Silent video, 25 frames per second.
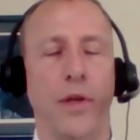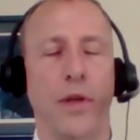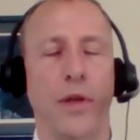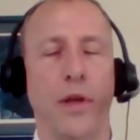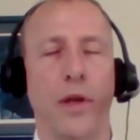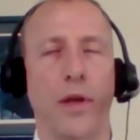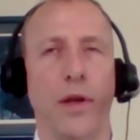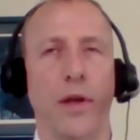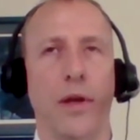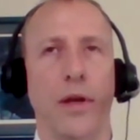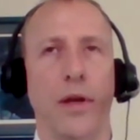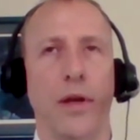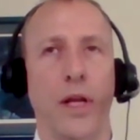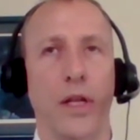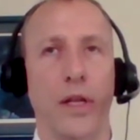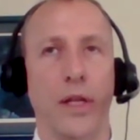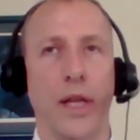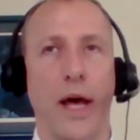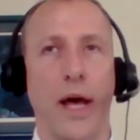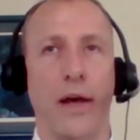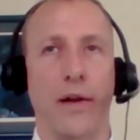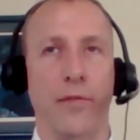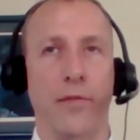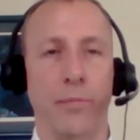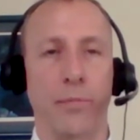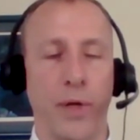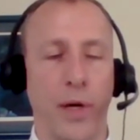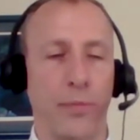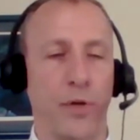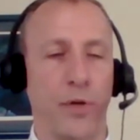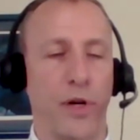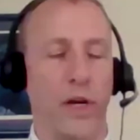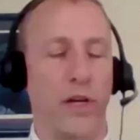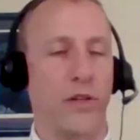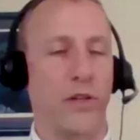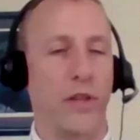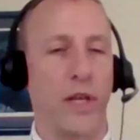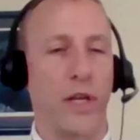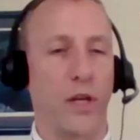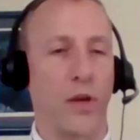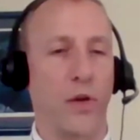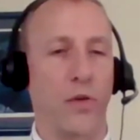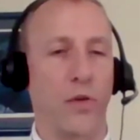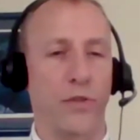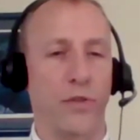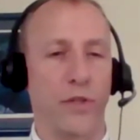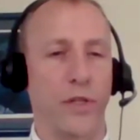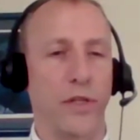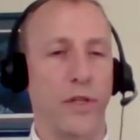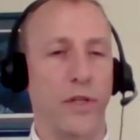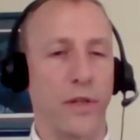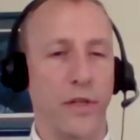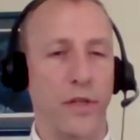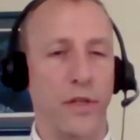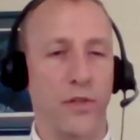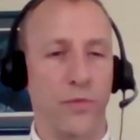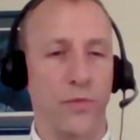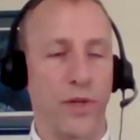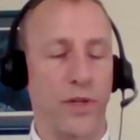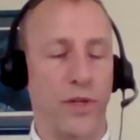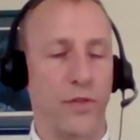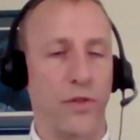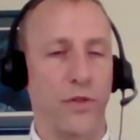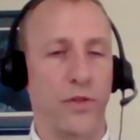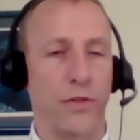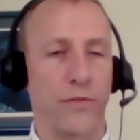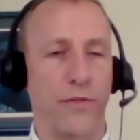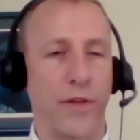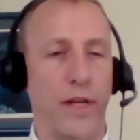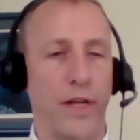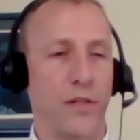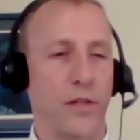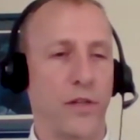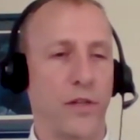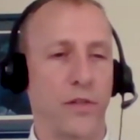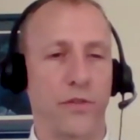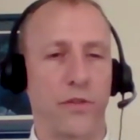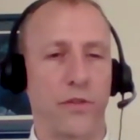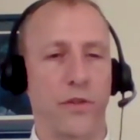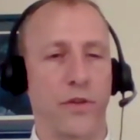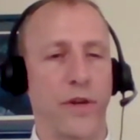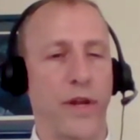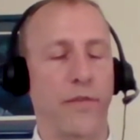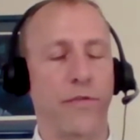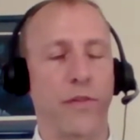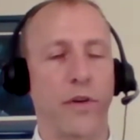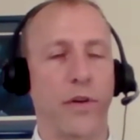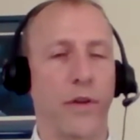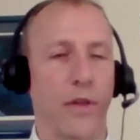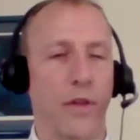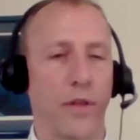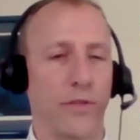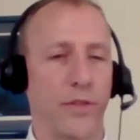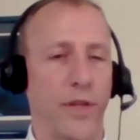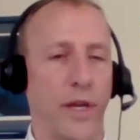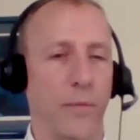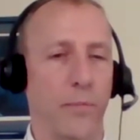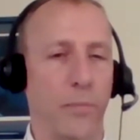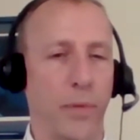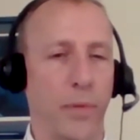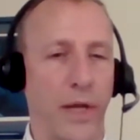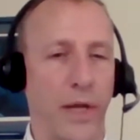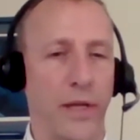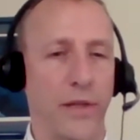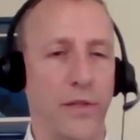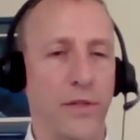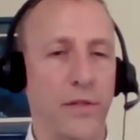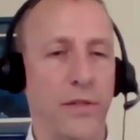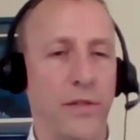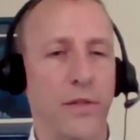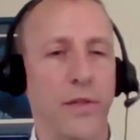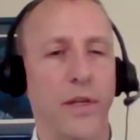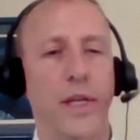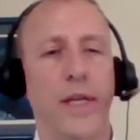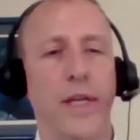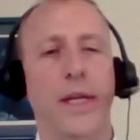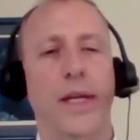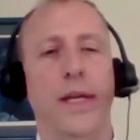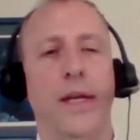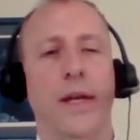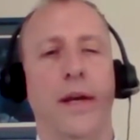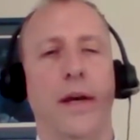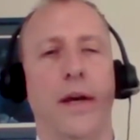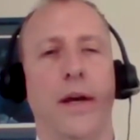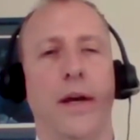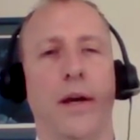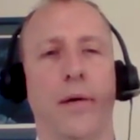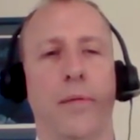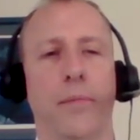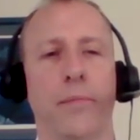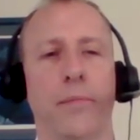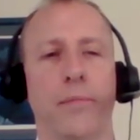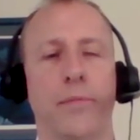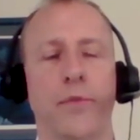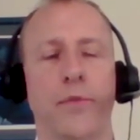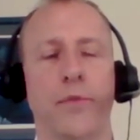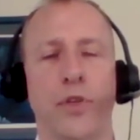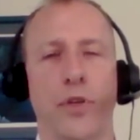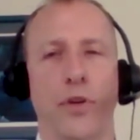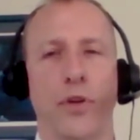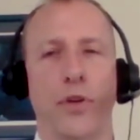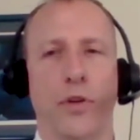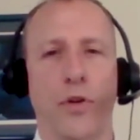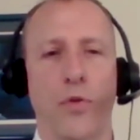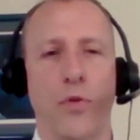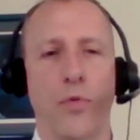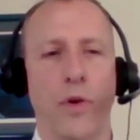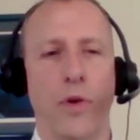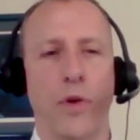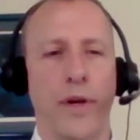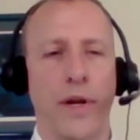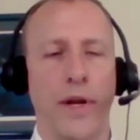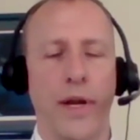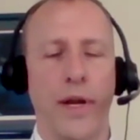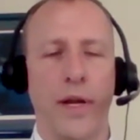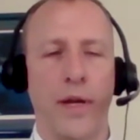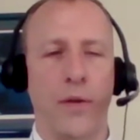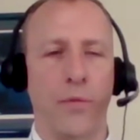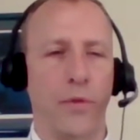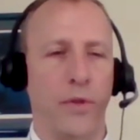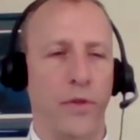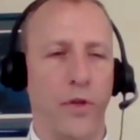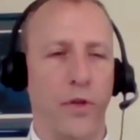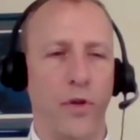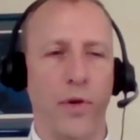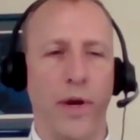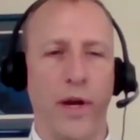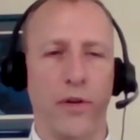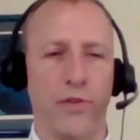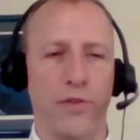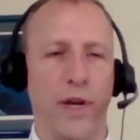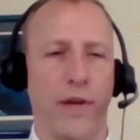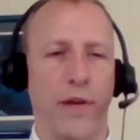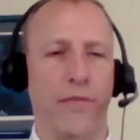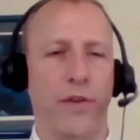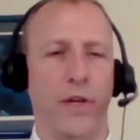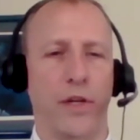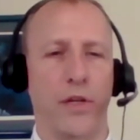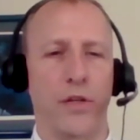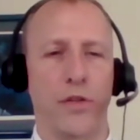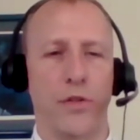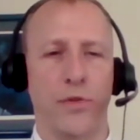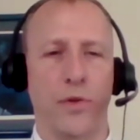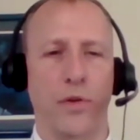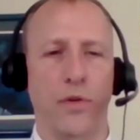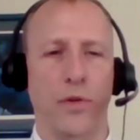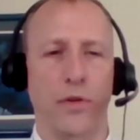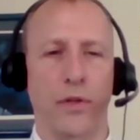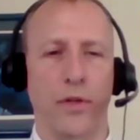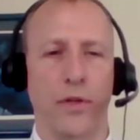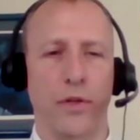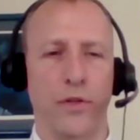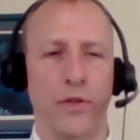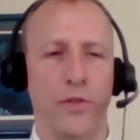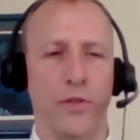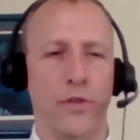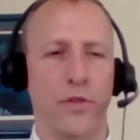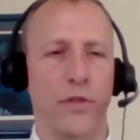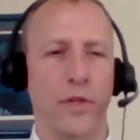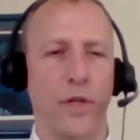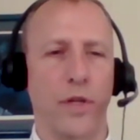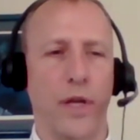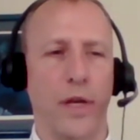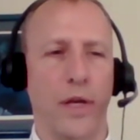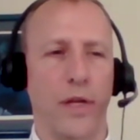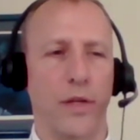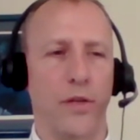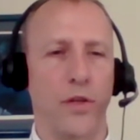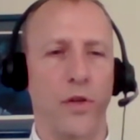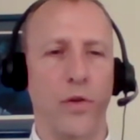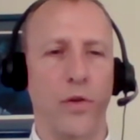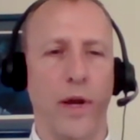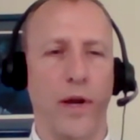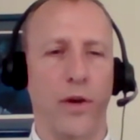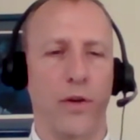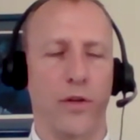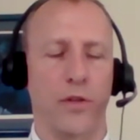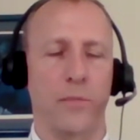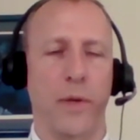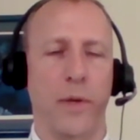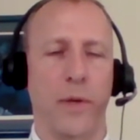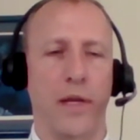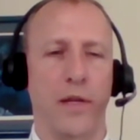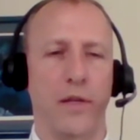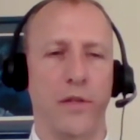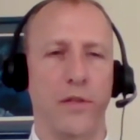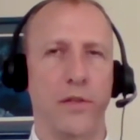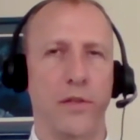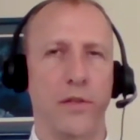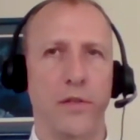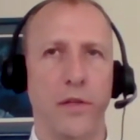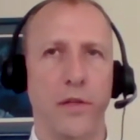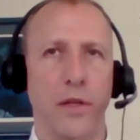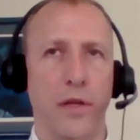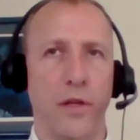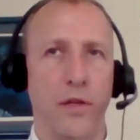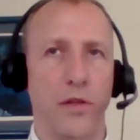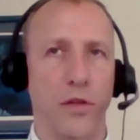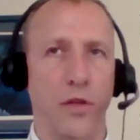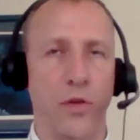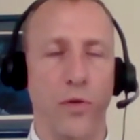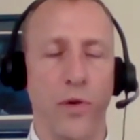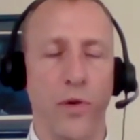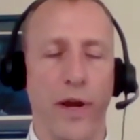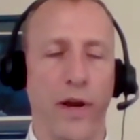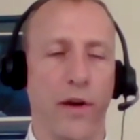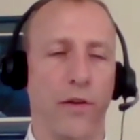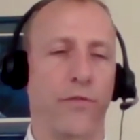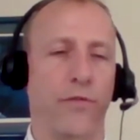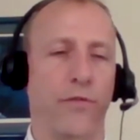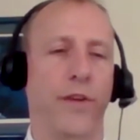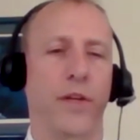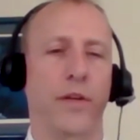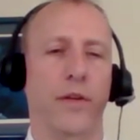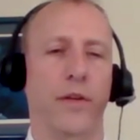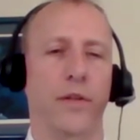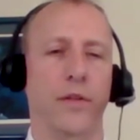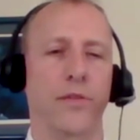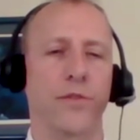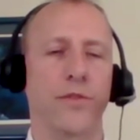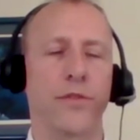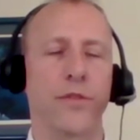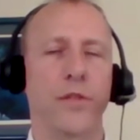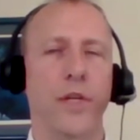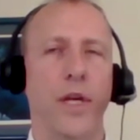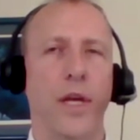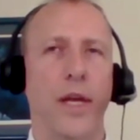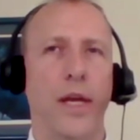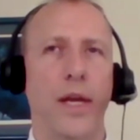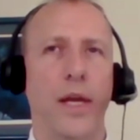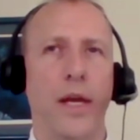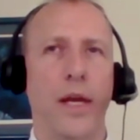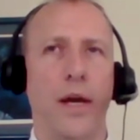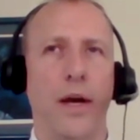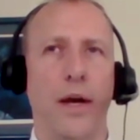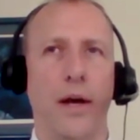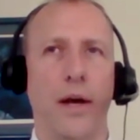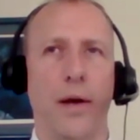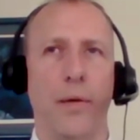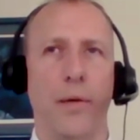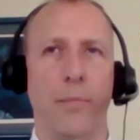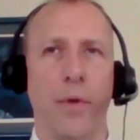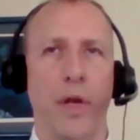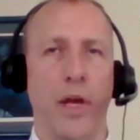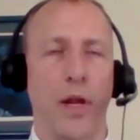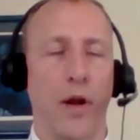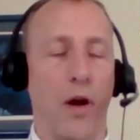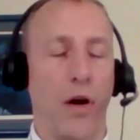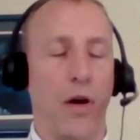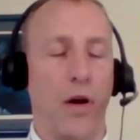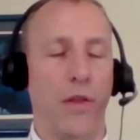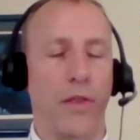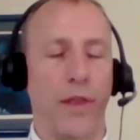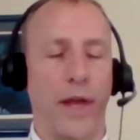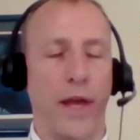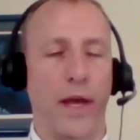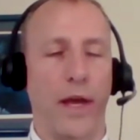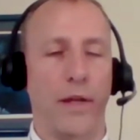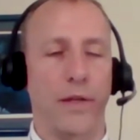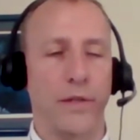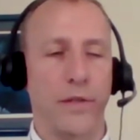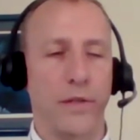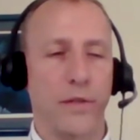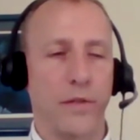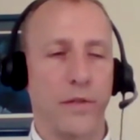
uh, a lot of preparation that goes into these research flights because they're never the same place. Um, so you're coordinating with new air traffic controllers, uh, new airspace, new airfields, um, and all that